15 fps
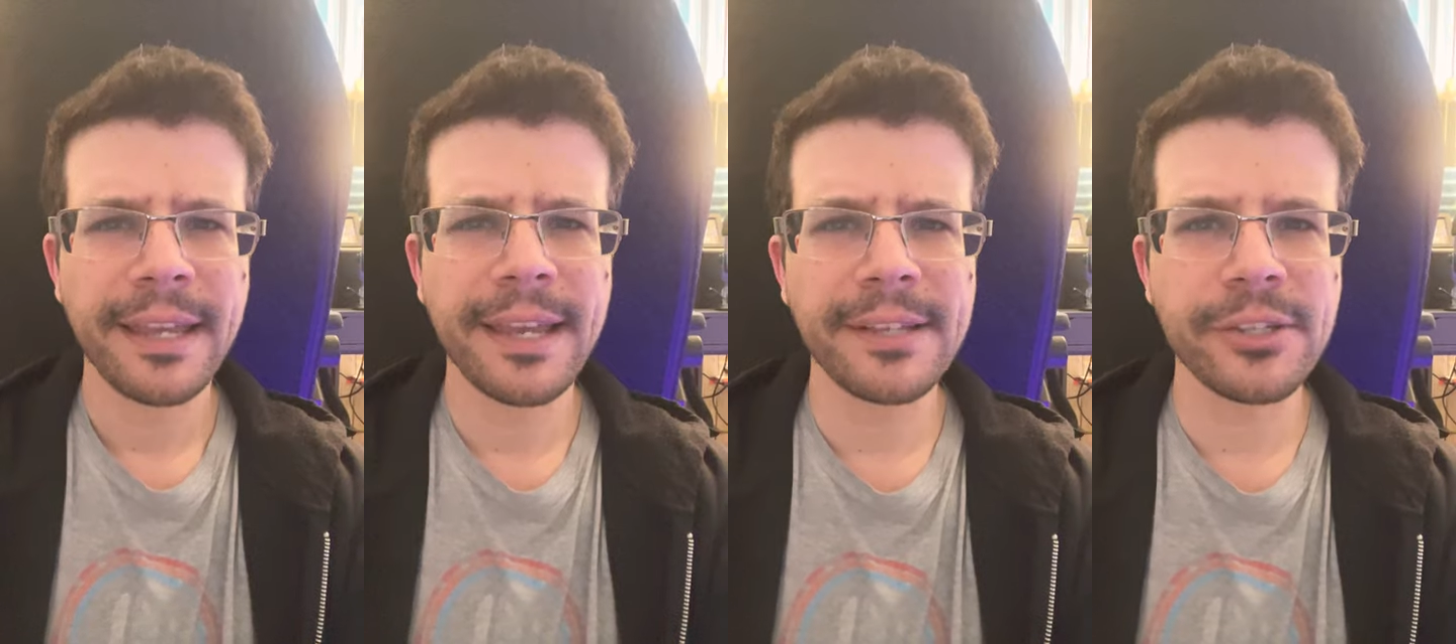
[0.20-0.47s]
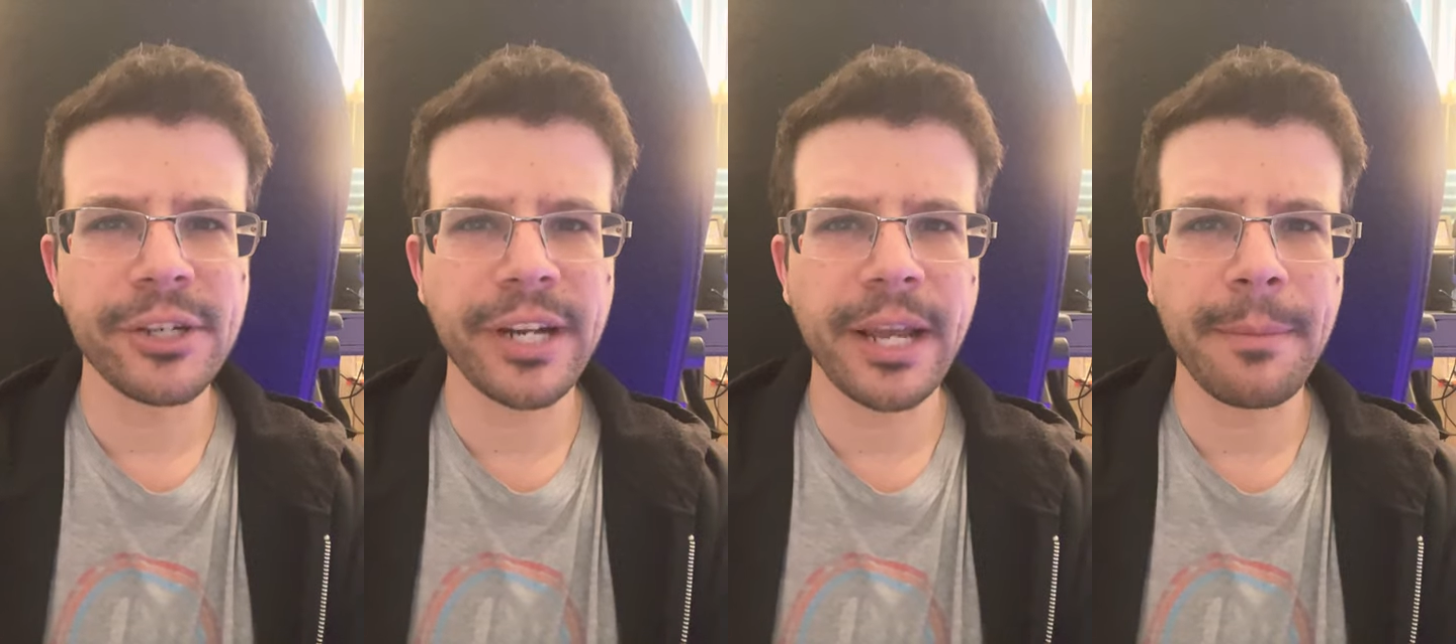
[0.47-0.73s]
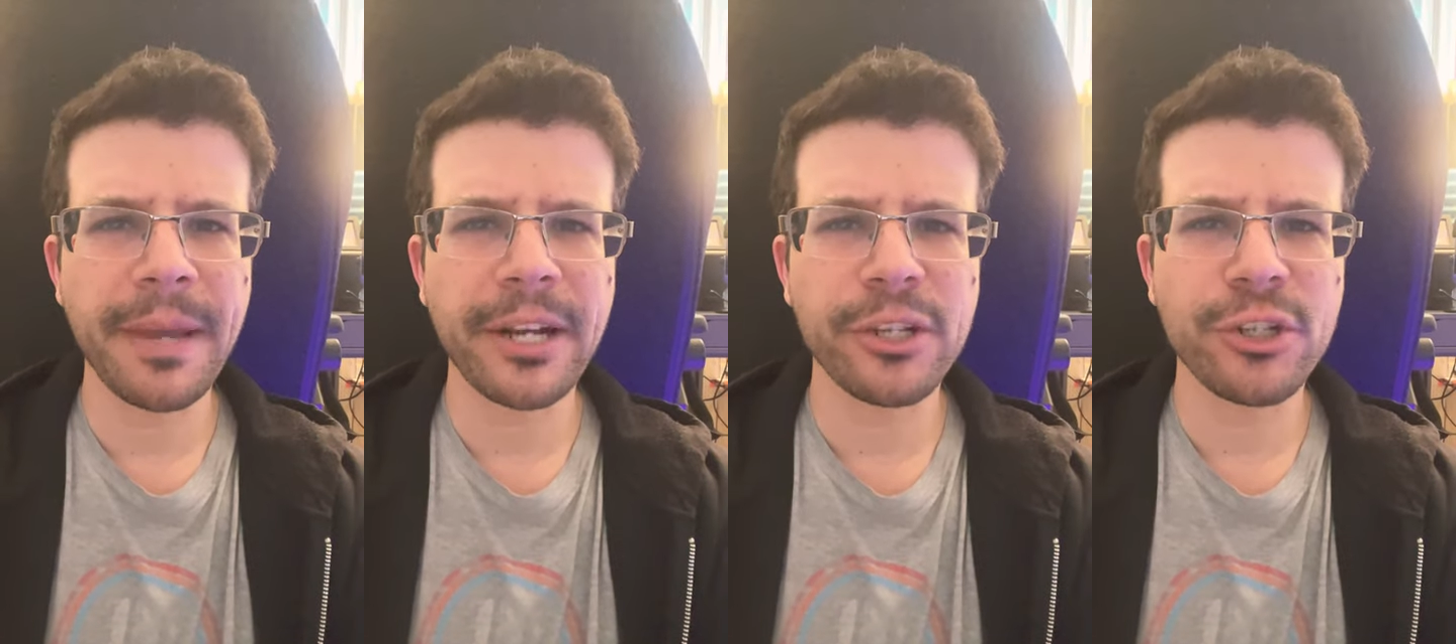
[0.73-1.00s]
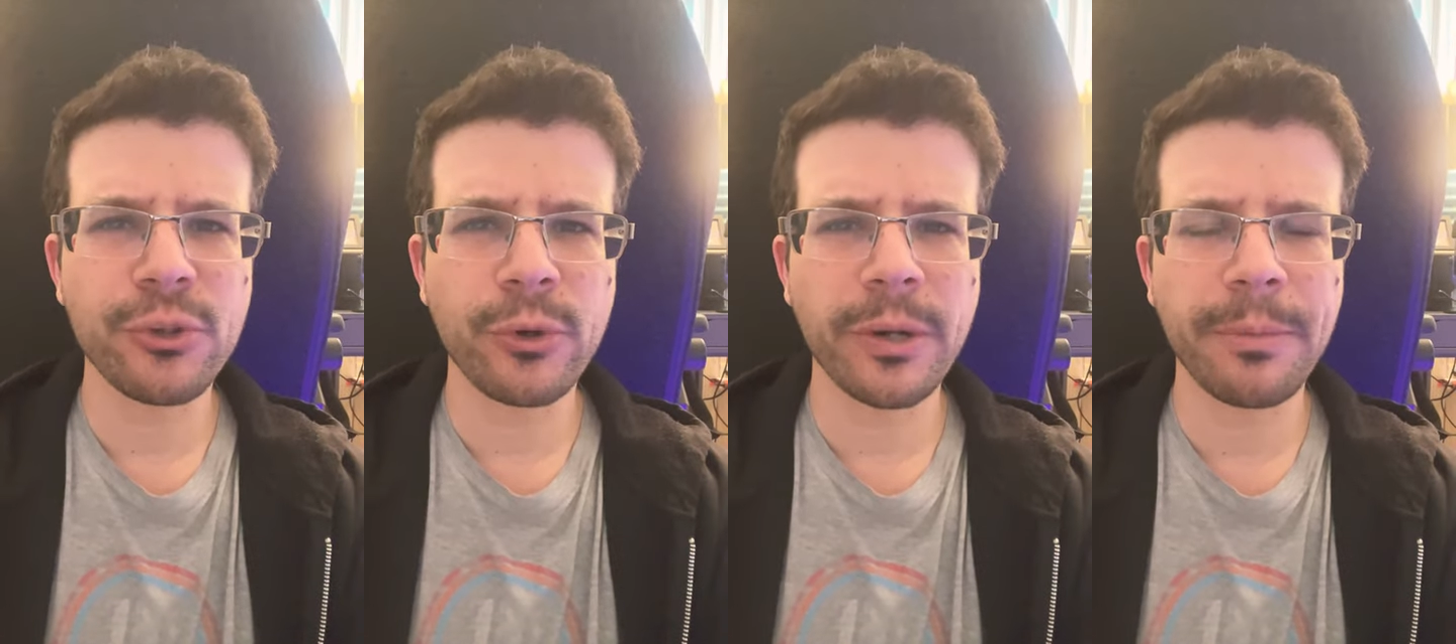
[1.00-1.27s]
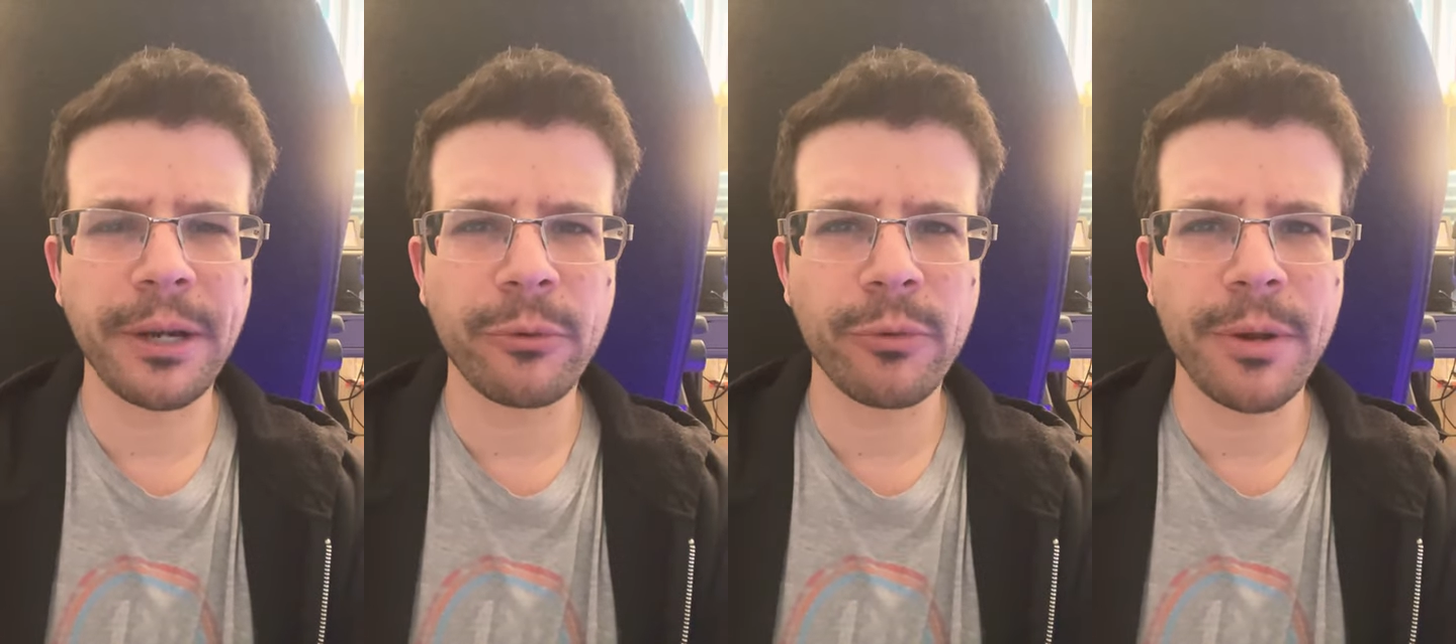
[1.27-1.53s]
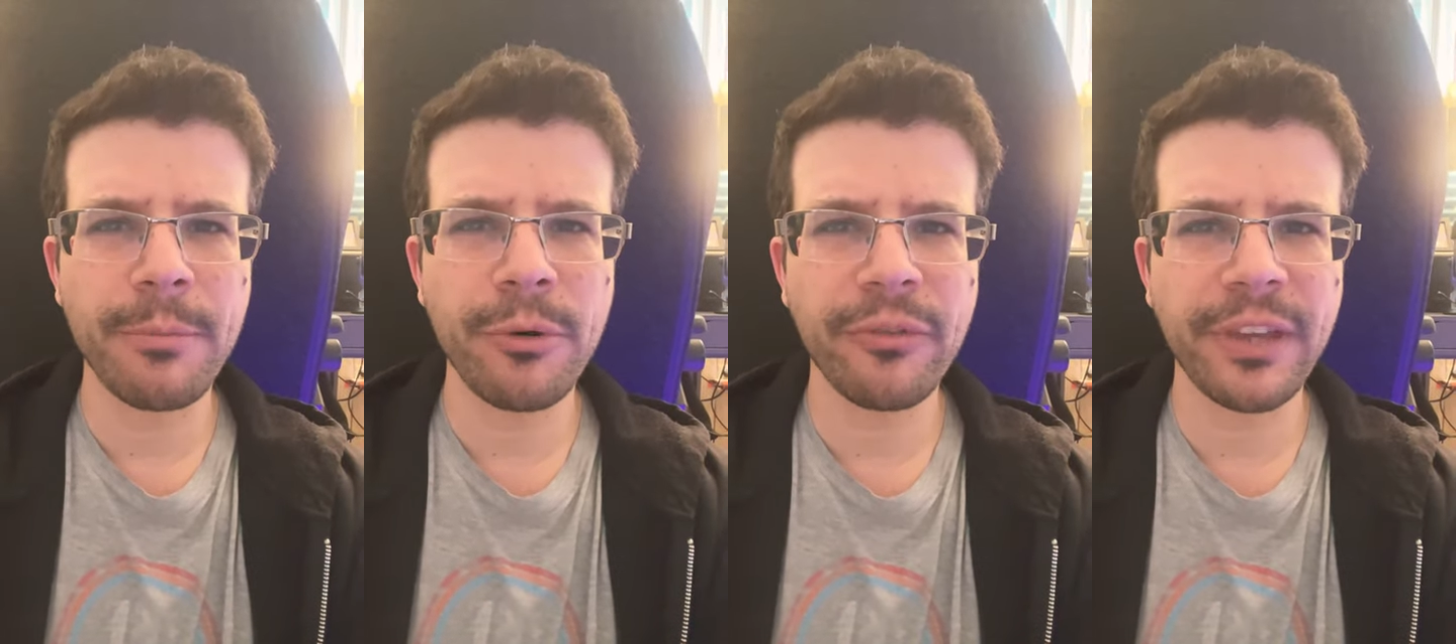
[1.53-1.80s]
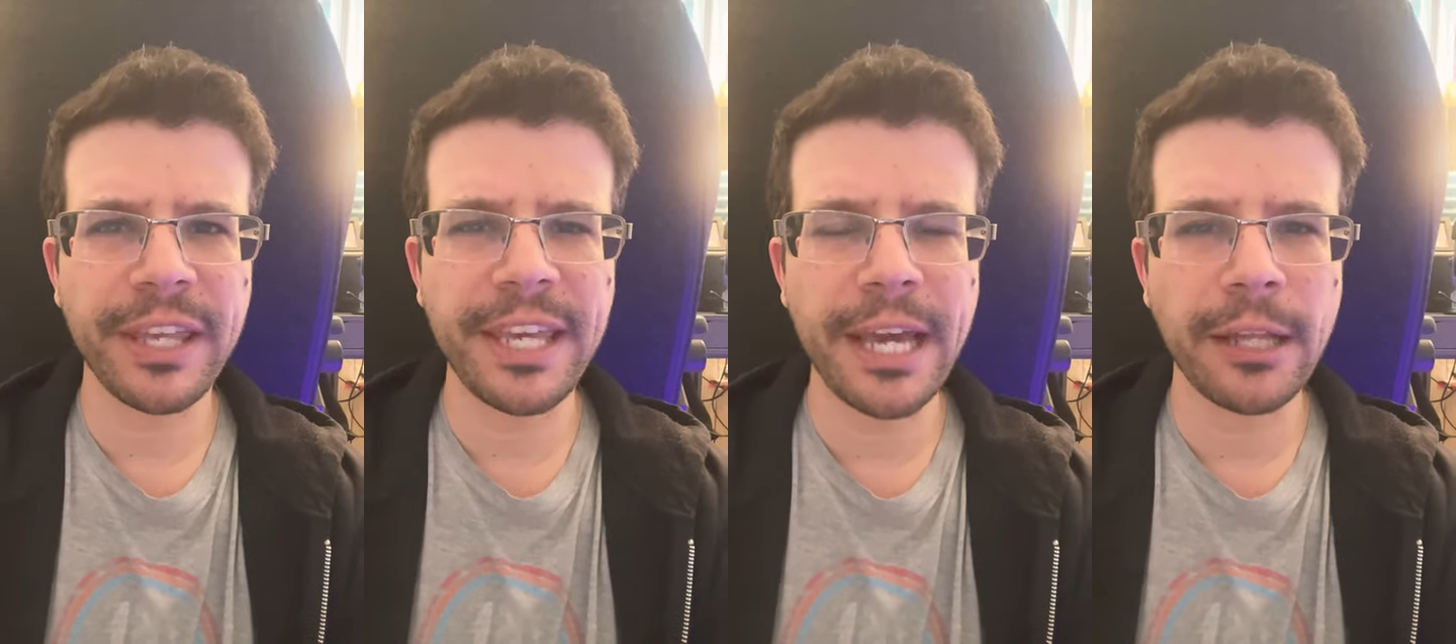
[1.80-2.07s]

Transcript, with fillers: Yesterday I made a short about removing